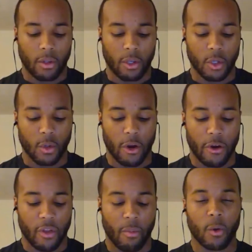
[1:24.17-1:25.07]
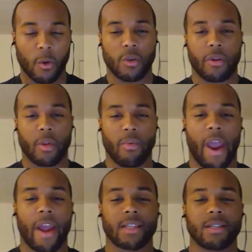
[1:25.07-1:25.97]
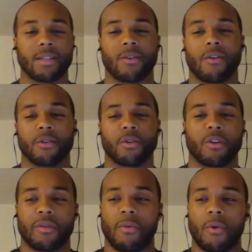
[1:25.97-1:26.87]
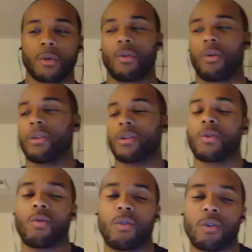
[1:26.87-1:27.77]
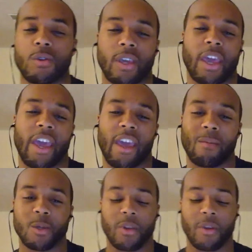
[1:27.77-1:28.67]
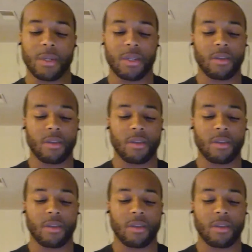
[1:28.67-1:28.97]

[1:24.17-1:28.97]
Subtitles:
did you learn the most during the practices, or did you learn the most on the tours, on the camps, when it was